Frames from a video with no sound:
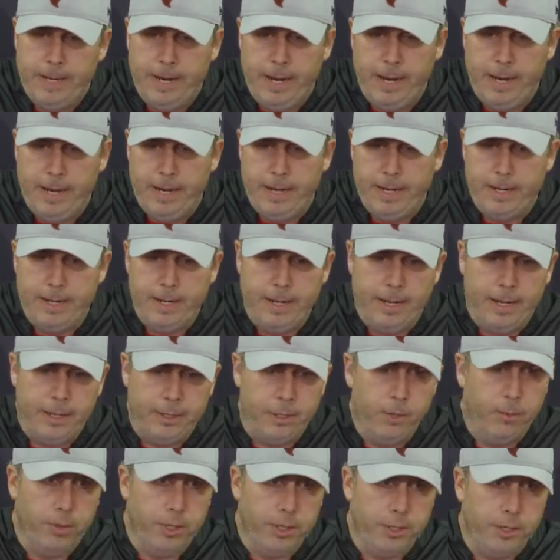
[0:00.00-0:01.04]
and uh,
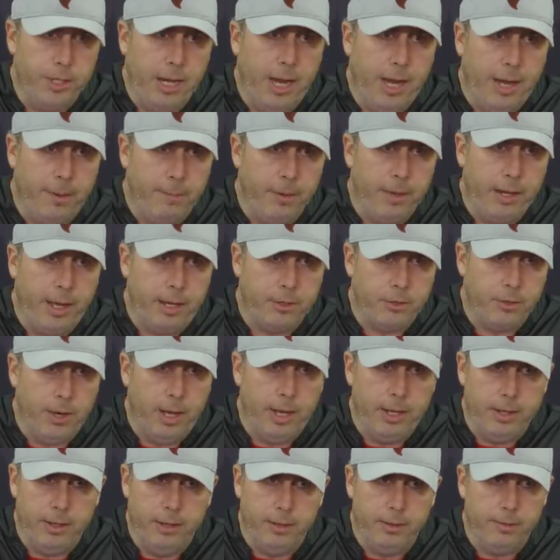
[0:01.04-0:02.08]
doing his job and not
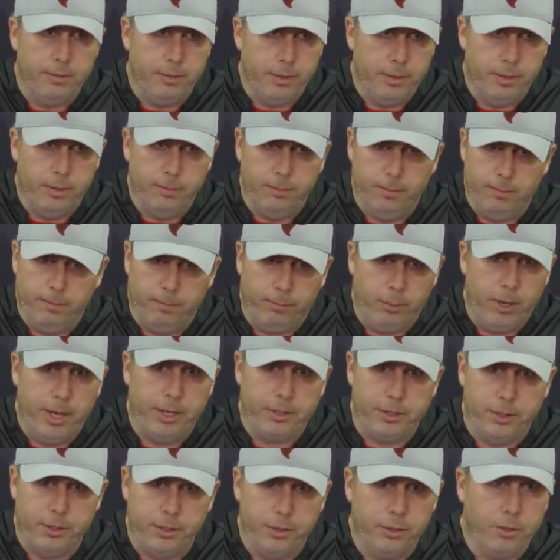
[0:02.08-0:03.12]
trying to, you know,
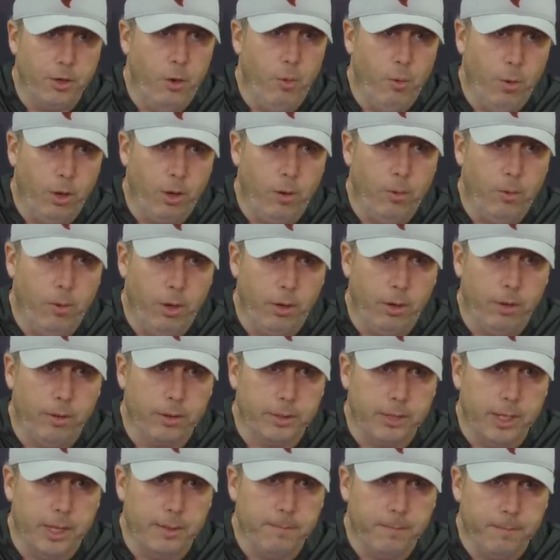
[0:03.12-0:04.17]
press and just go one-on-one all
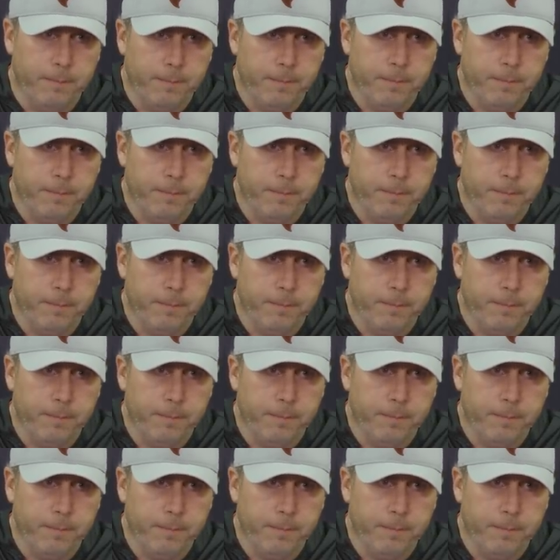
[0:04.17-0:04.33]
the time.